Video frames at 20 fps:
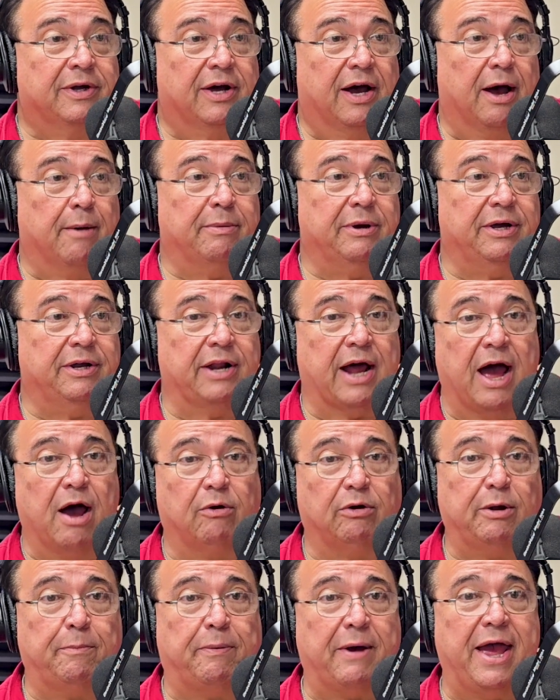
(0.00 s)
I mean, I
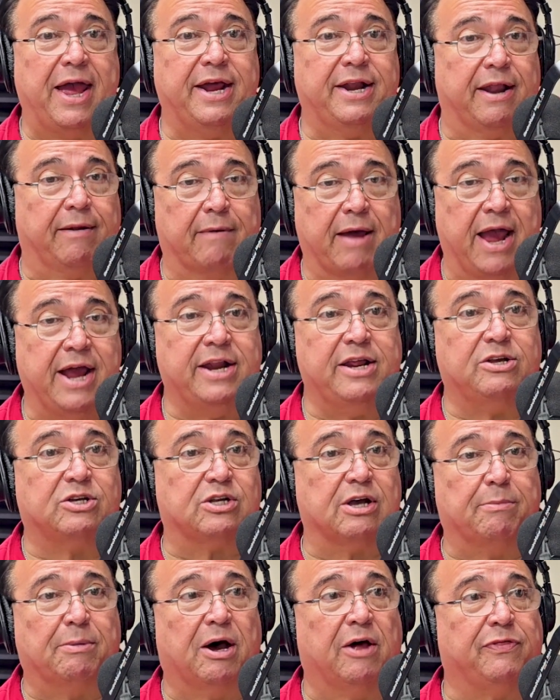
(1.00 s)
only paid 80
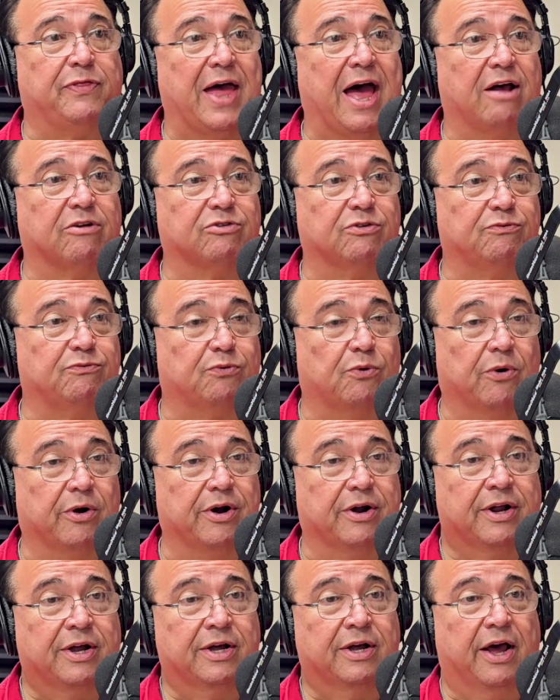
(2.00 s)
some odd thousand for
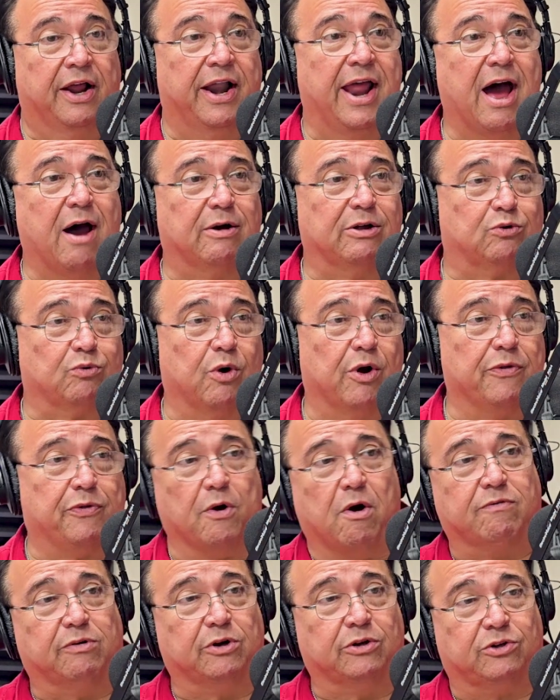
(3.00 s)
it, and now it's worth
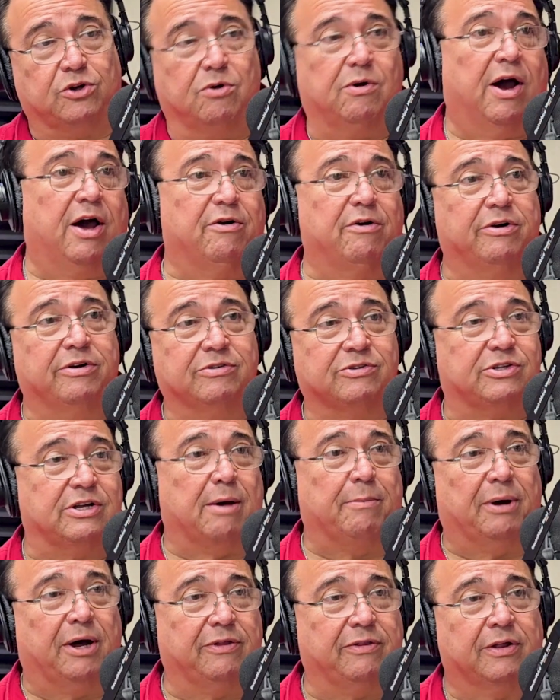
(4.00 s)
over 200 and
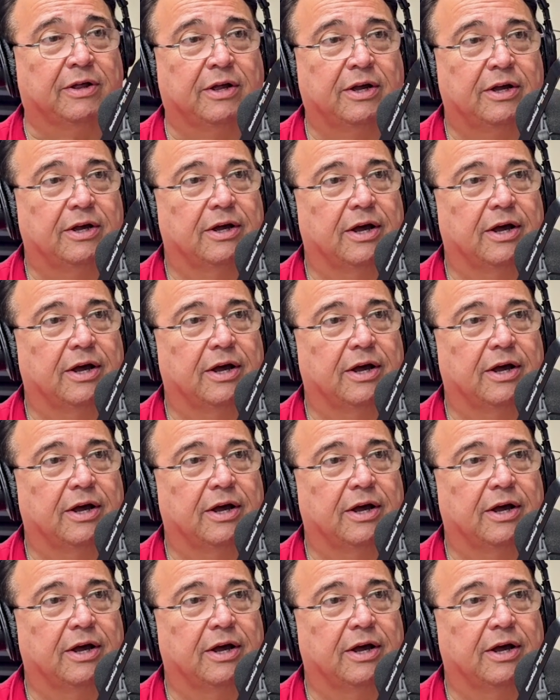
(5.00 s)
some odd.